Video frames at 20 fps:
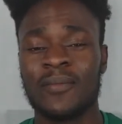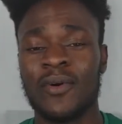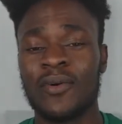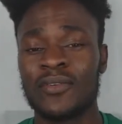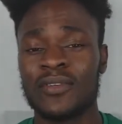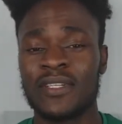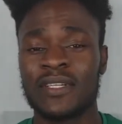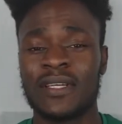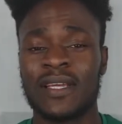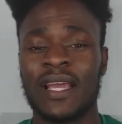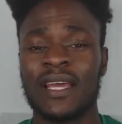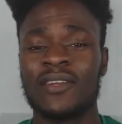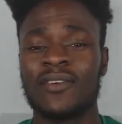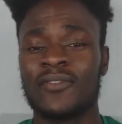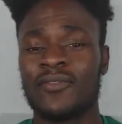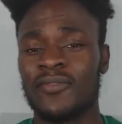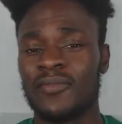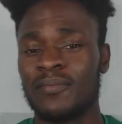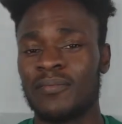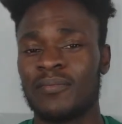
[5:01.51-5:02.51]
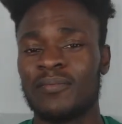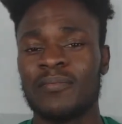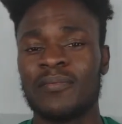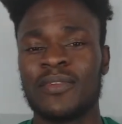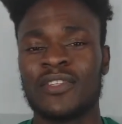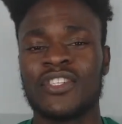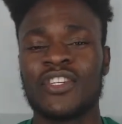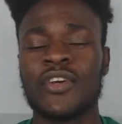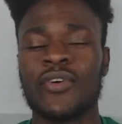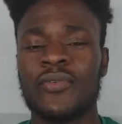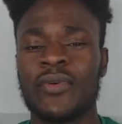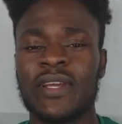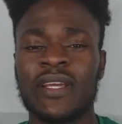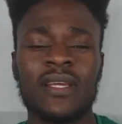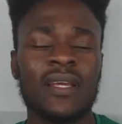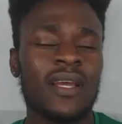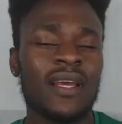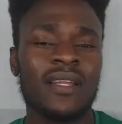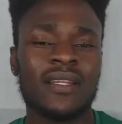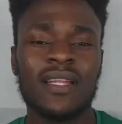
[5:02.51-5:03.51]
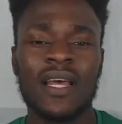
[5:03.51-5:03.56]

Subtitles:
all the kind of theory.